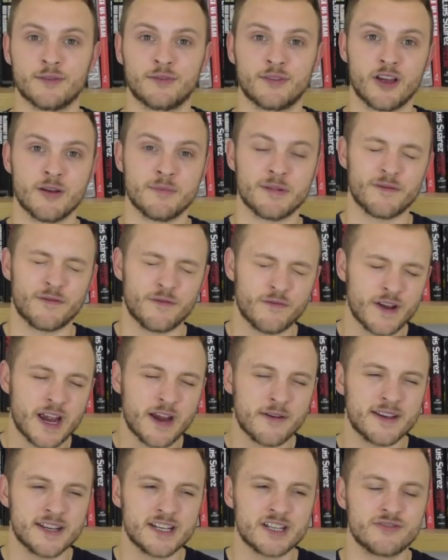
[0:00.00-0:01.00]
So it'll be
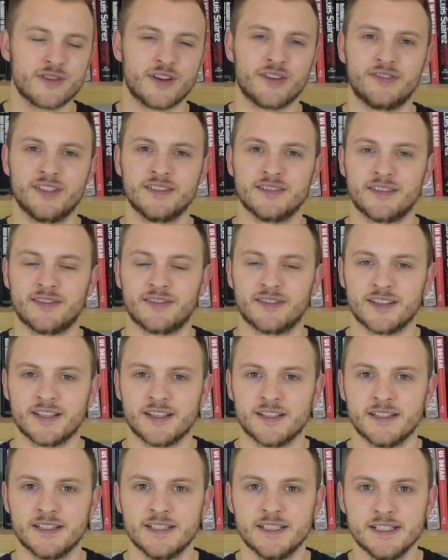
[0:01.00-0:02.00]
very interesting to
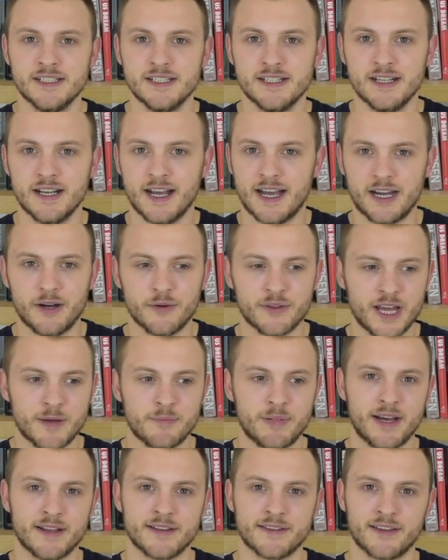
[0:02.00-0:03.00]
see how
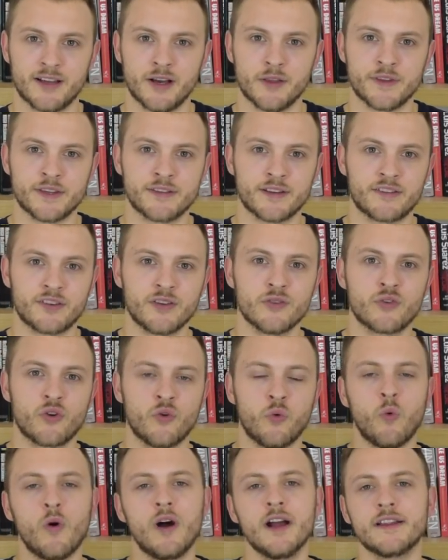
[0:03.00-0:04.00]
that pans out. These are two
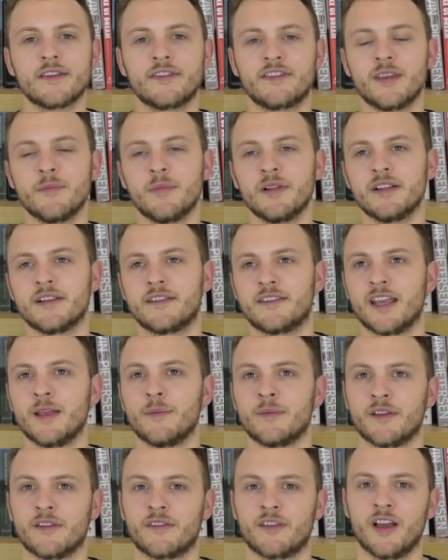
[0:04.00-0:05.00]
quite similar
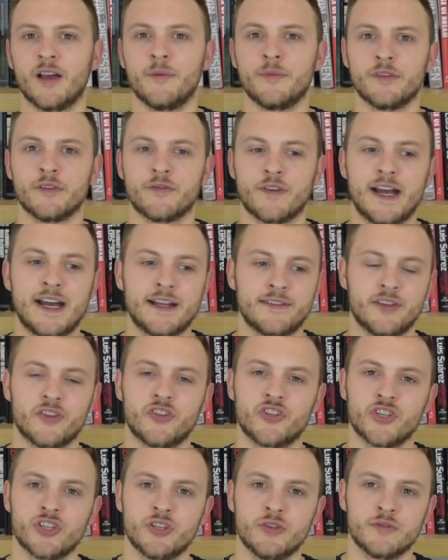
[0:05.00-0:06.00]
teams in terms of
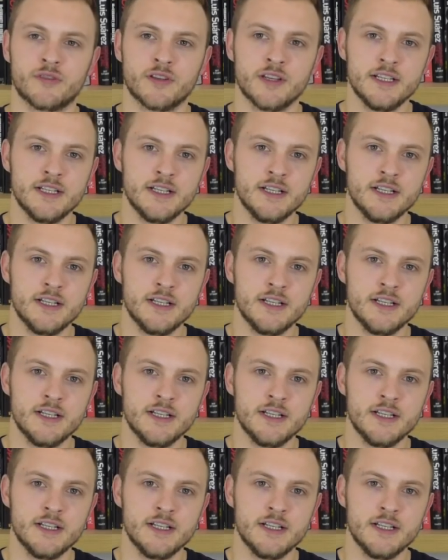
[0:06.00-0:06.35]
attitude.